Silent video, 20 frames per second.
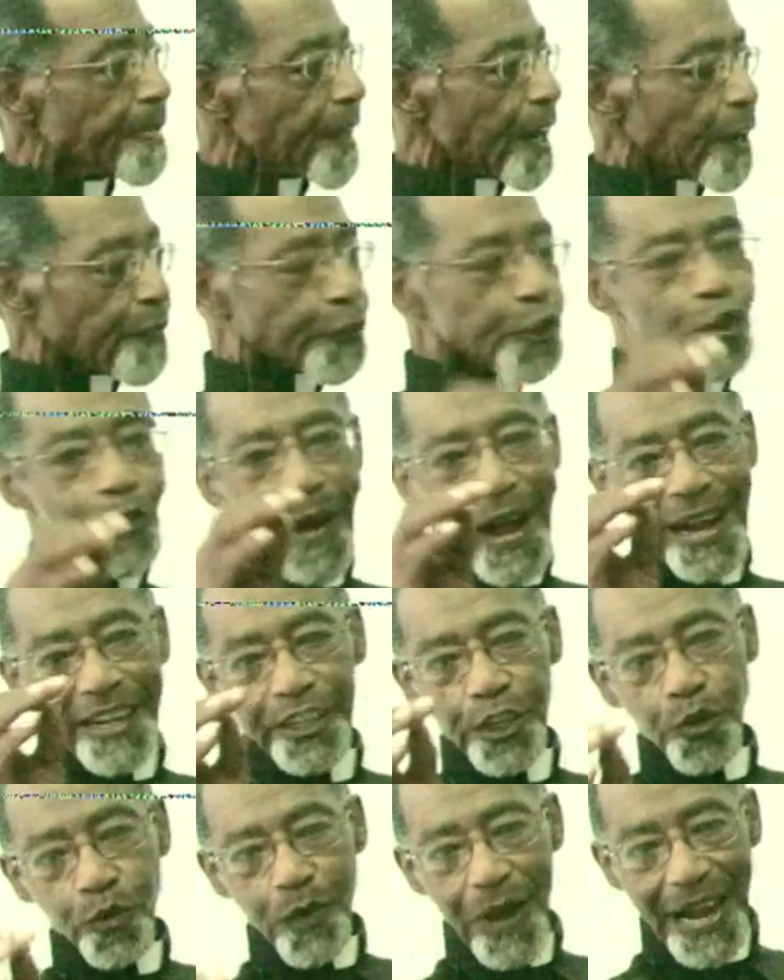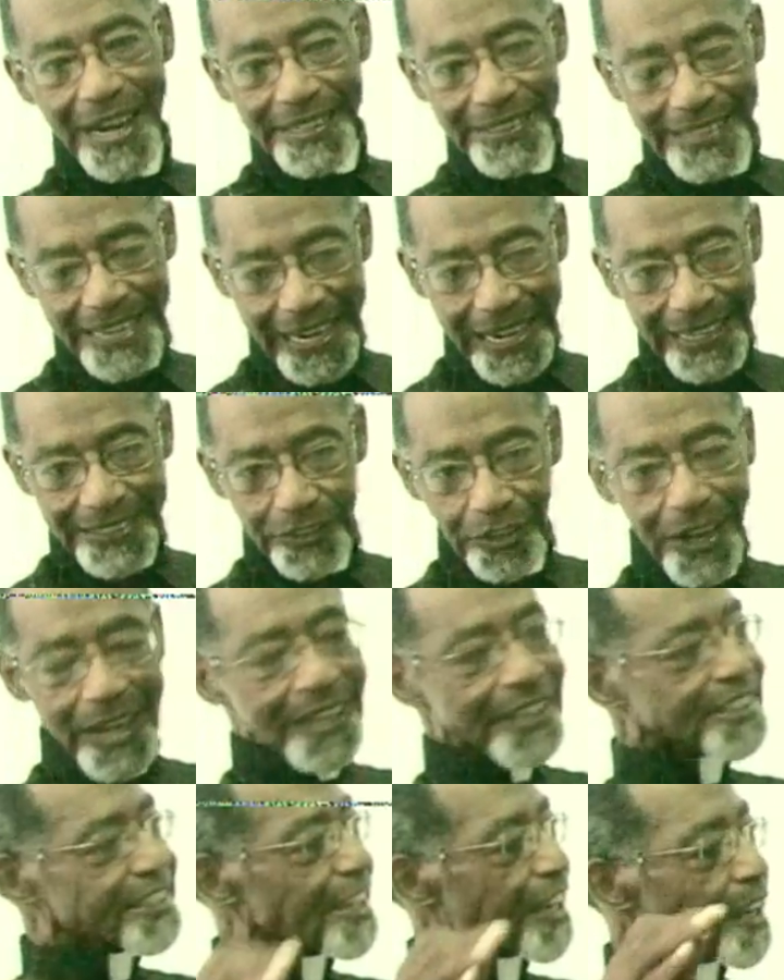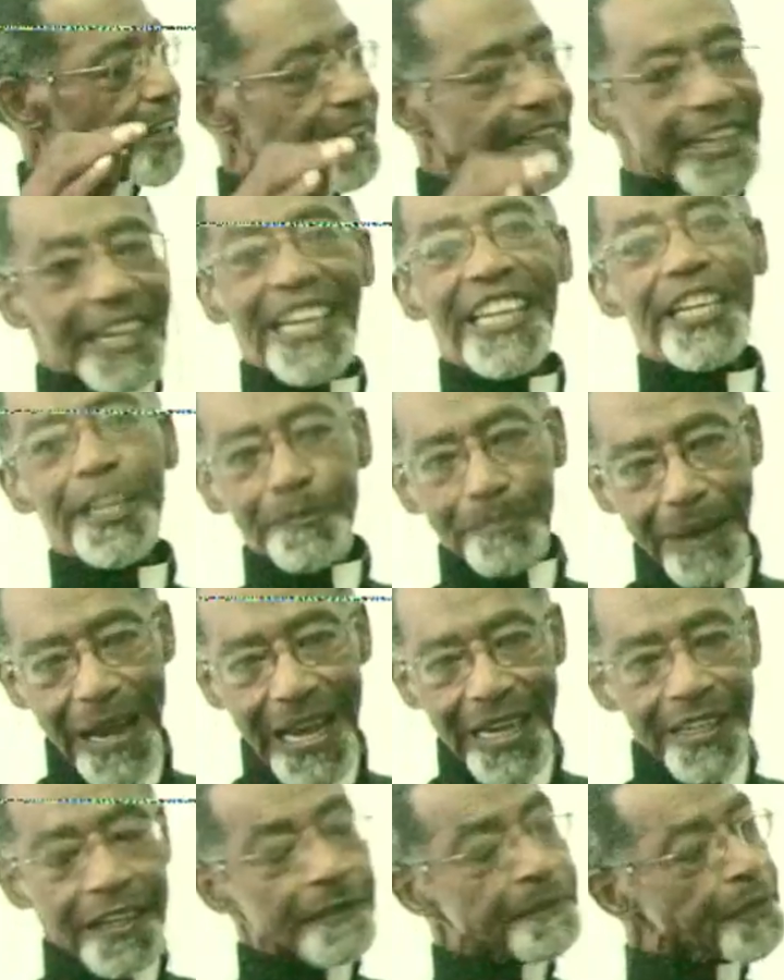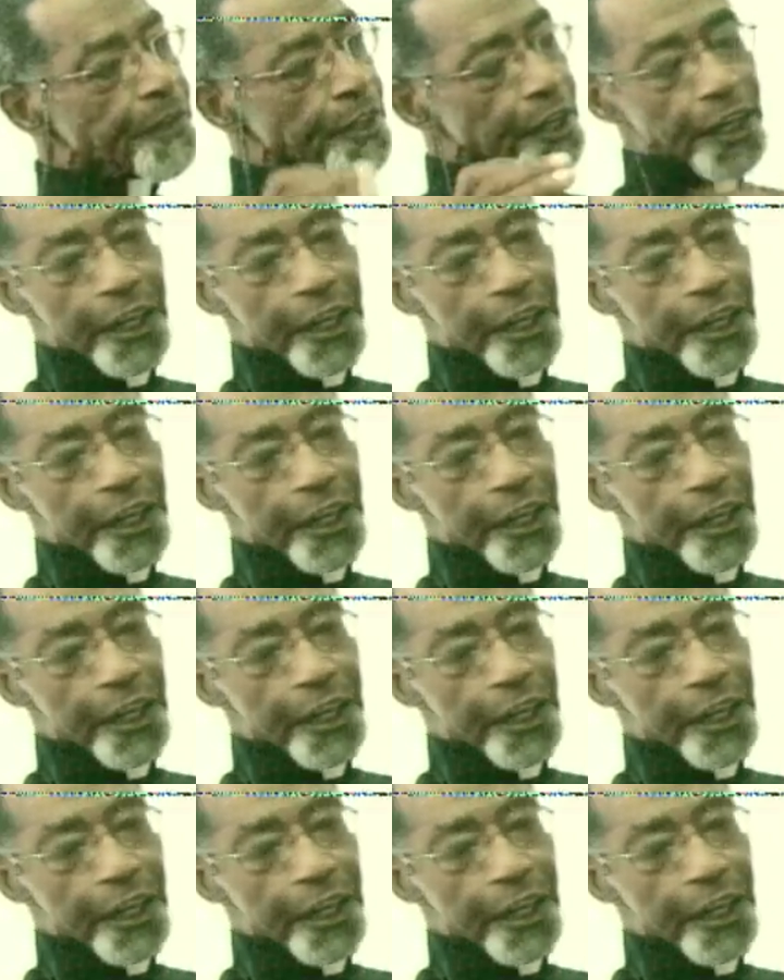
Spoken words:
If you are here right now trying to tell anybody,